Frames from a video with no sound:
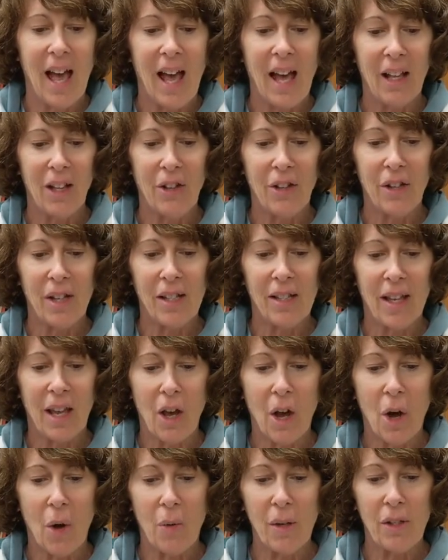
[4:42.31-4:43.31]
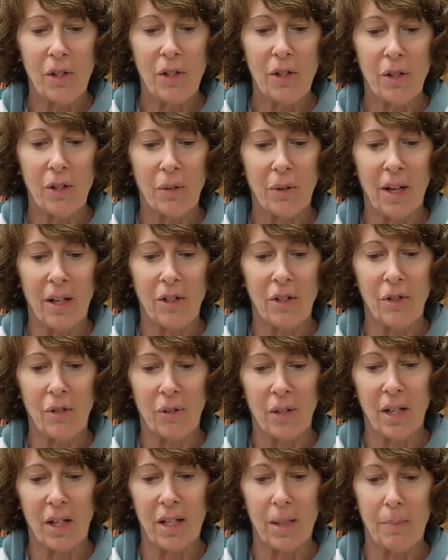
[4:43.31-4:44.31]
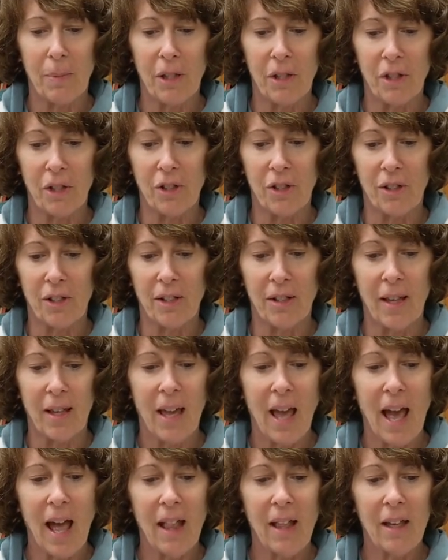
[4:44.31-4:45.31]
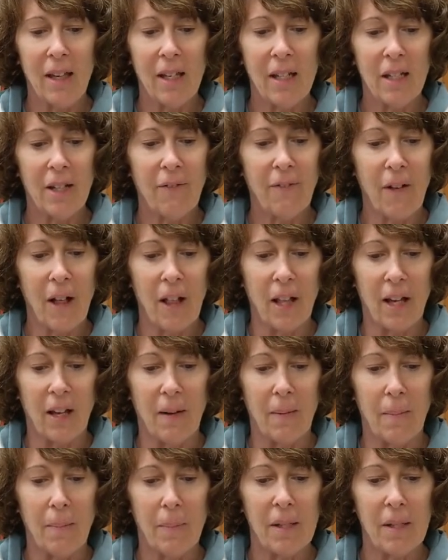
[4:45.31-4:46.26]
I look as I always do at Julia's pictures, like an elegant fella,